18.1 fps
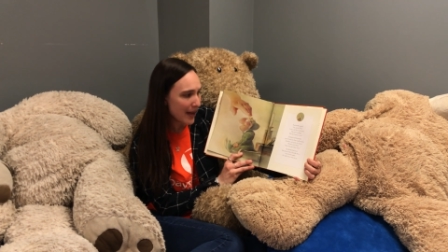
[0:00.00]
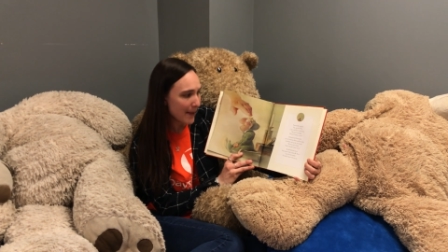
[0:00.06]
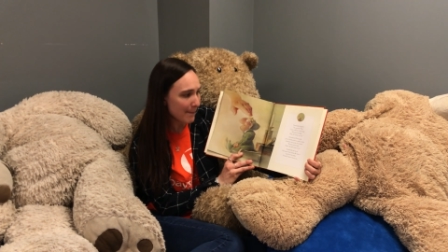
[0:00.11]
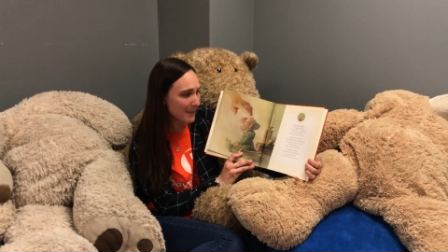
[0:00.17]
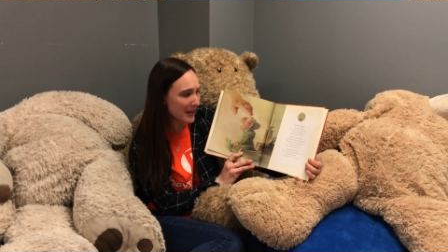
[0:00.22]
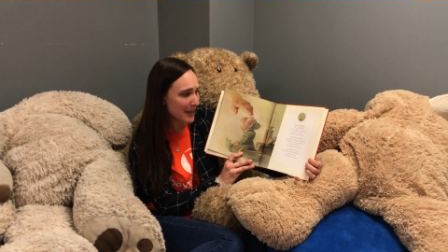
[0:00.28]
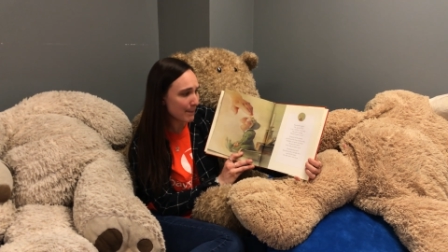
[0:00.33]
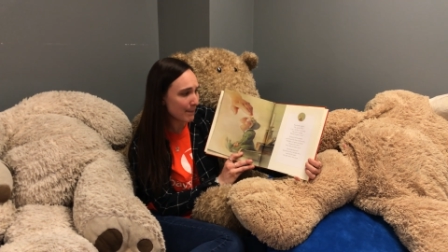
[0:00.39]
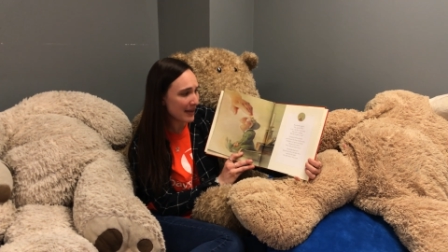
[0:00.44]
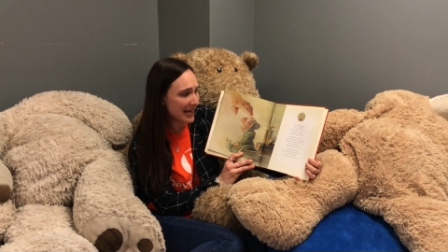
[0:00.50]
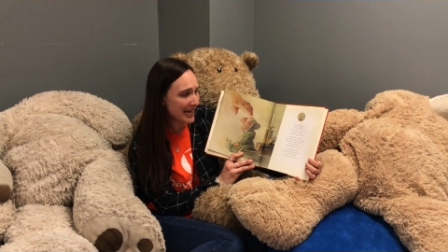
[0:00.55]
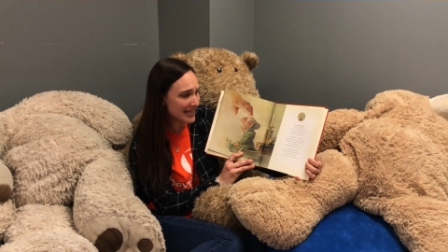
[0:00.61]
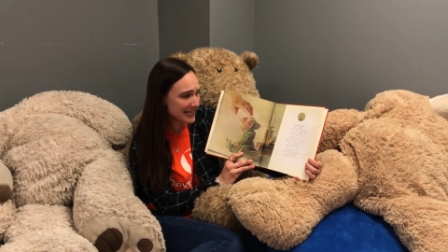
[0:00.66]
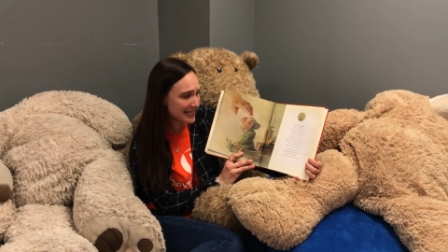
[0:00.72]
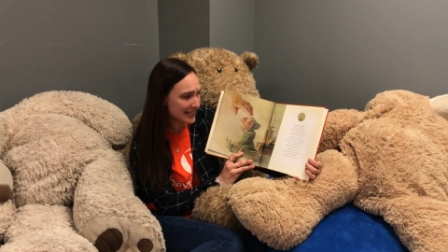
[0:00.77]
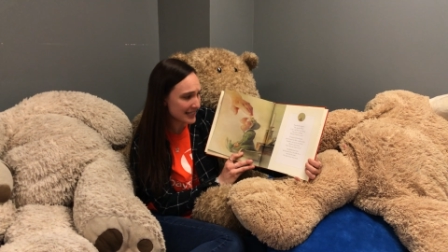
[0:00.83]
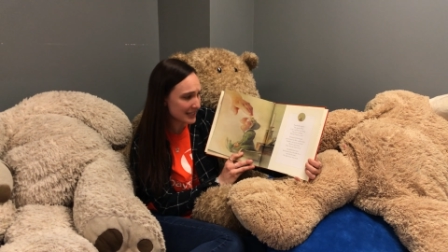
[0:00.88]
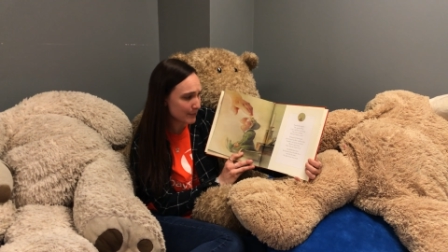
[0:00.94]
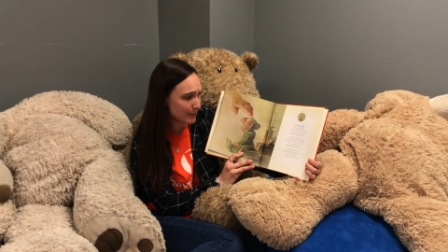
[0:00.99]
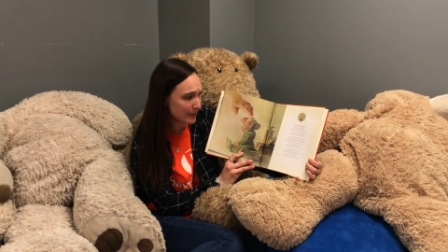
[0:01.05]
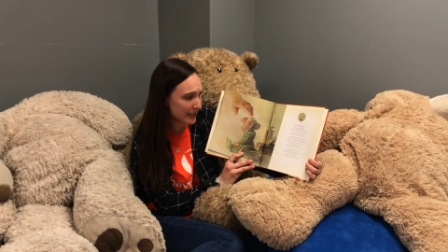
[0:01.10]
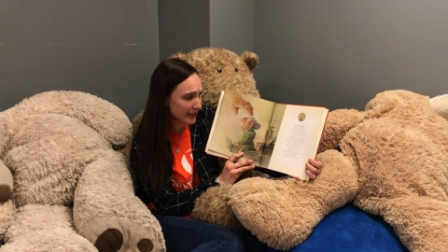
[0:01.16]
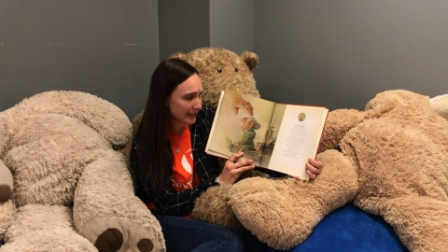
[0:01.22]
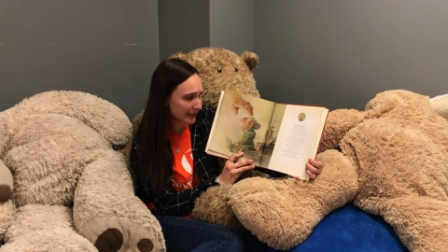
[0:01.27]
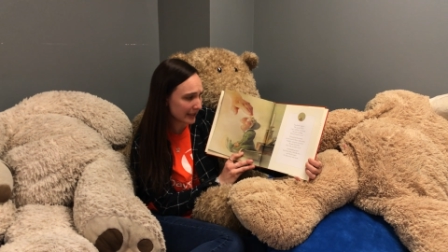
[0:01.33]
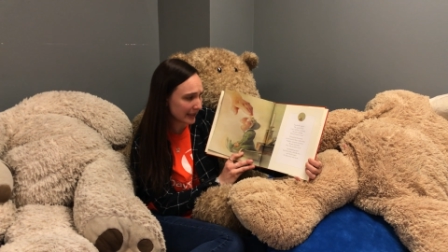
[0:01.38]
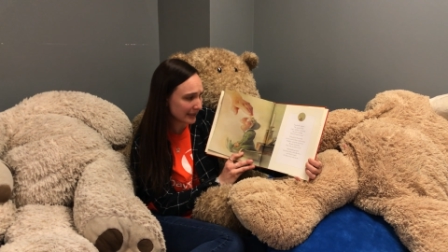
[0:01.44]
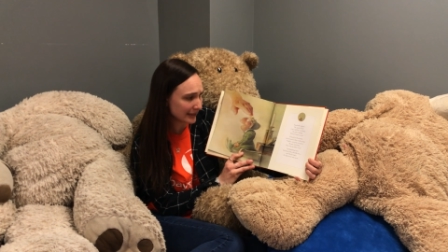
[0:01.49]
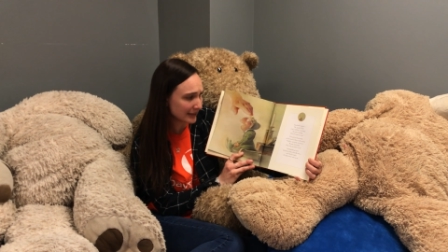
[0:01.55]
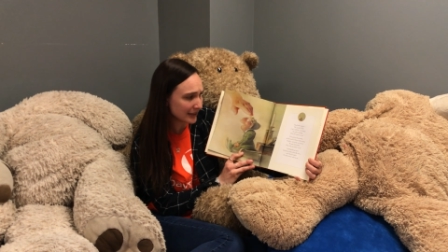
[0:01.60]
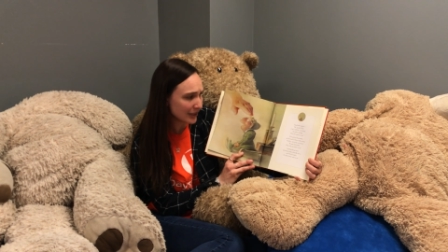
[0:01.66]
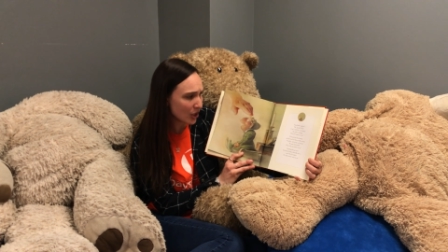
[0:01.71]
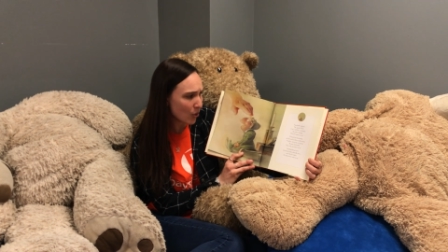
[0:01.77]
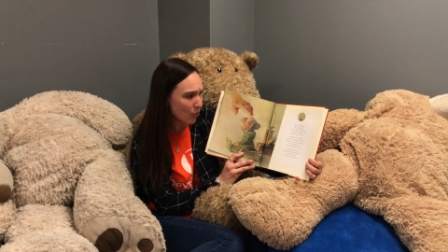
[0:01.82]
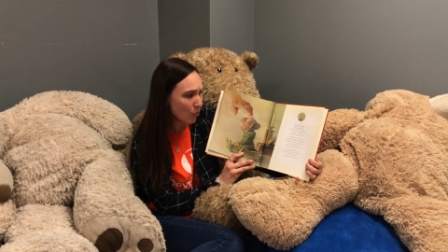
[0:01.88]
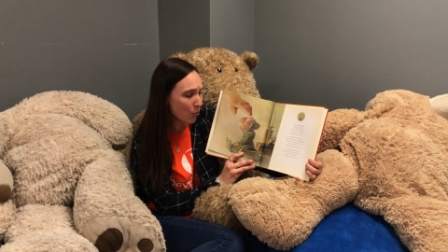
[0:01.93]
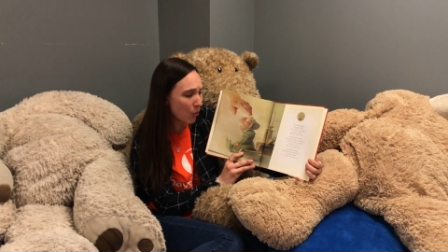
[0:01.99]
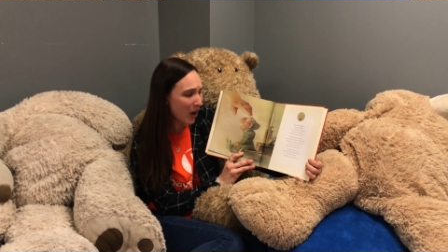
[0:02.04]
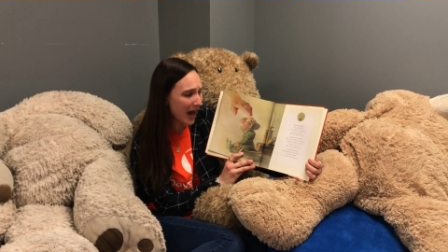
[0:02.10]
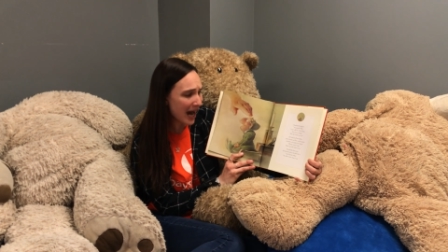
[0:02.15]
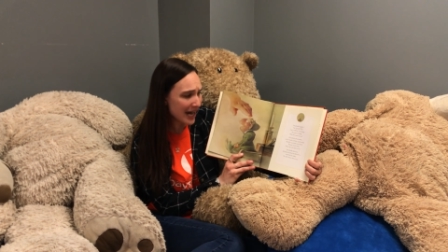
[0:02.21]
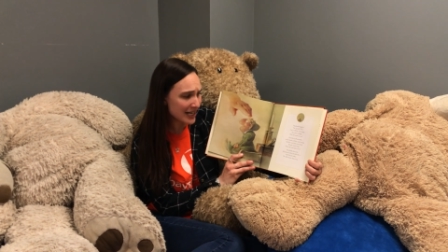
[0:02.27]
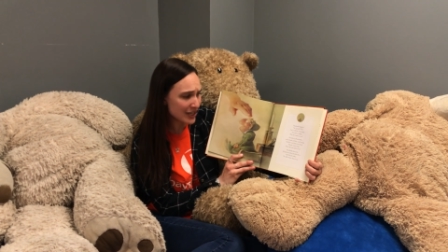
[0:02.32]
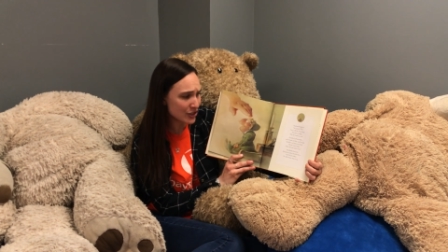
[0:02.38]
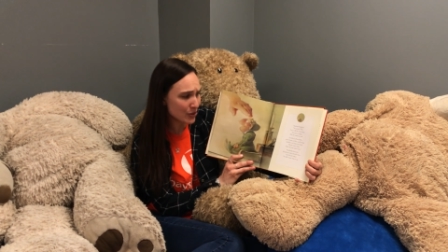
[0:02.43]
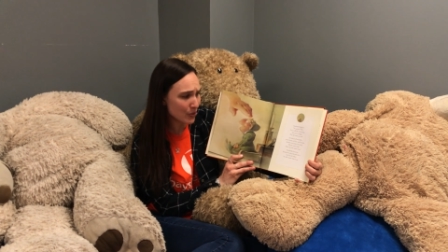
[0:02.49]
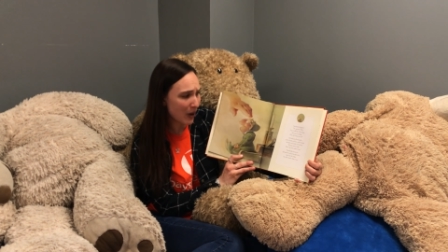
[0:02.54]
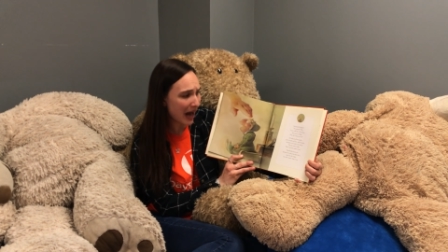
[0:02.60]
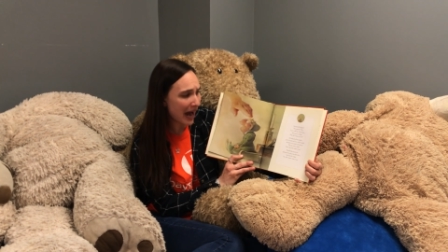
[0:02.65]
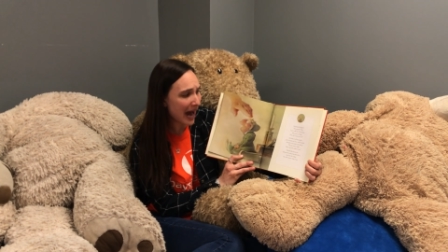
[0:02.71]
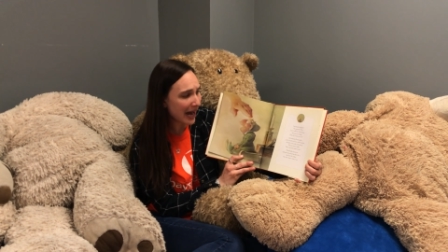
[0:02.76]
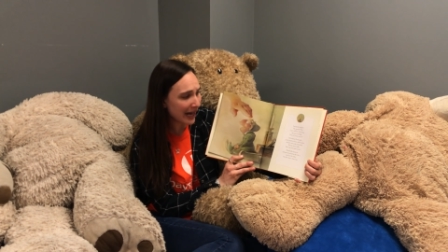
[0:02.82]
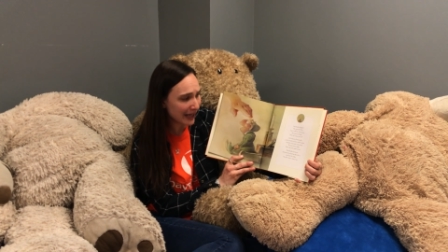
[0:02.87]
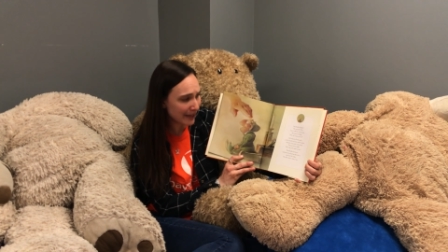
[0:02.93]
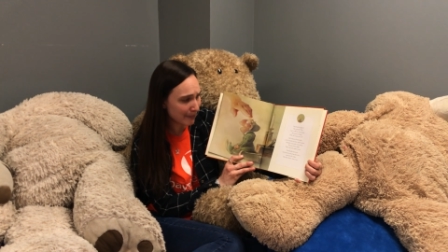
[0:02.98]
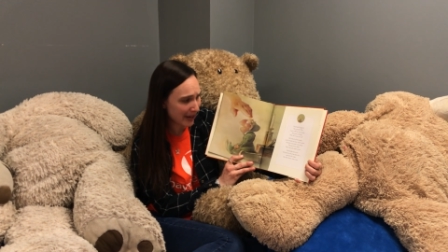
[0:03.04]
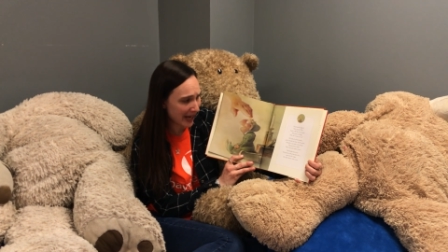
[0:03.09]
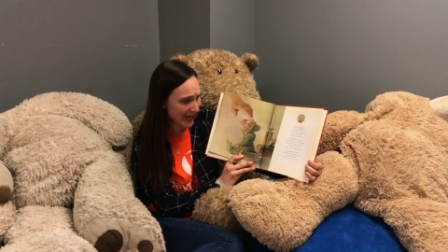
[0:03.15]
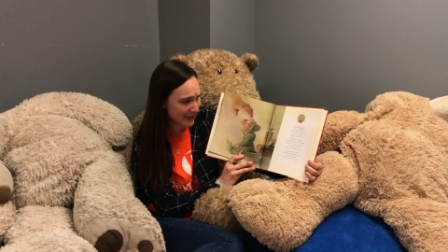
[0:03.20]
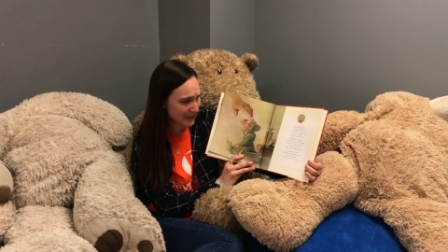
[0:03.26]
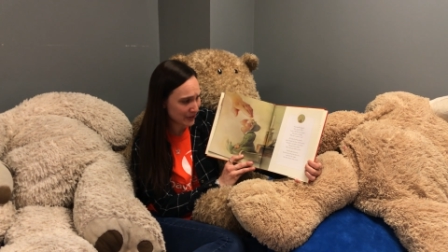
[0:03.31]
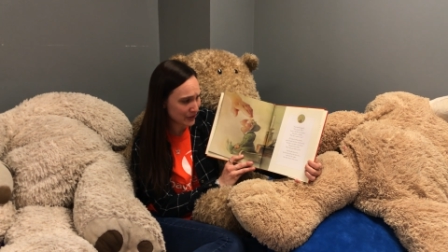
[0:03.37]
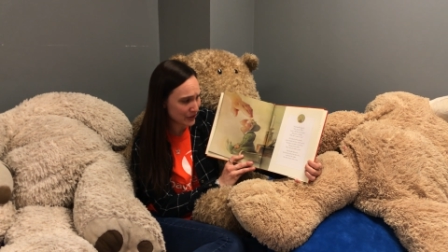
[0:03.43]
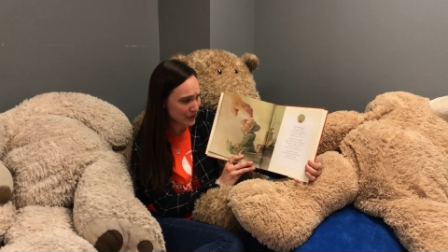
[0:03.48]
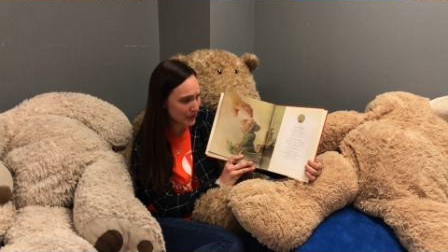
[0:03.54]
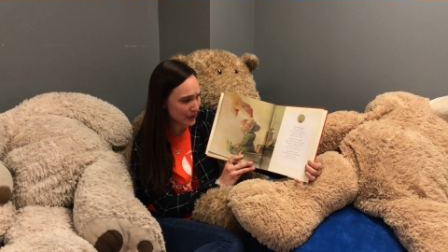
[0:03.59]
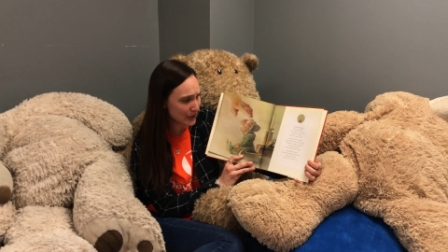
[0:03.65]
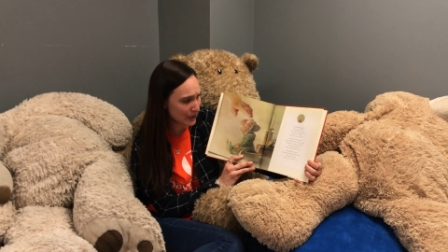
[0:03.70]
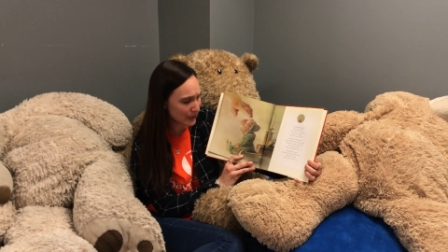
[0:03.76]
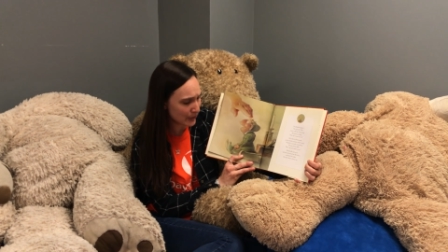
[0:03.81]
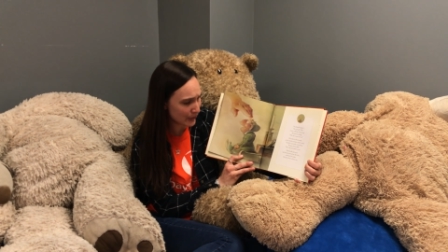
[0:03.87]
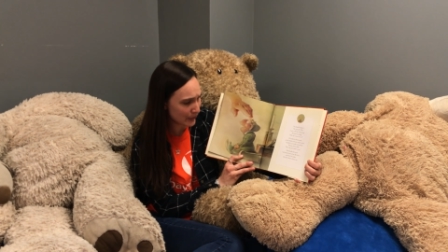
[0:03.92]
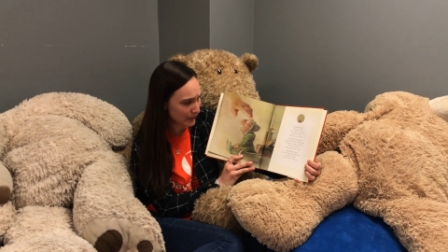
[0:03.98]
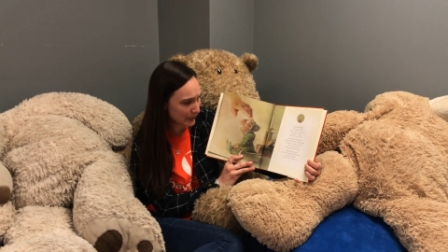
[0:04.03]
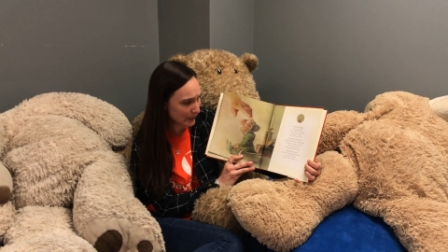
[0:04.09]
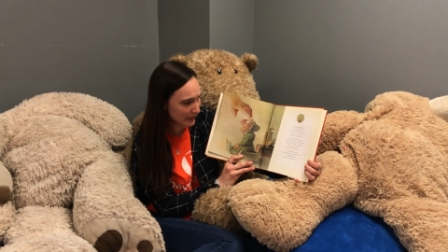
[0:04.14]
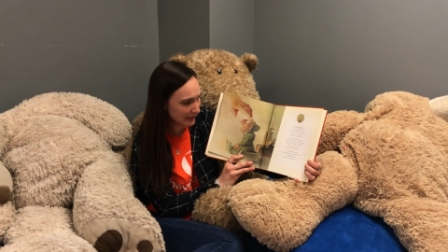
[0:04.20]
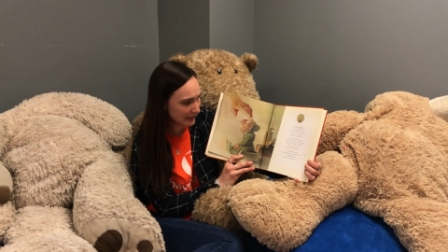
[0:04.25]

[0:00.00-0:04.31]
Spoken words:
My paint is peeling. Why do I matter to you?"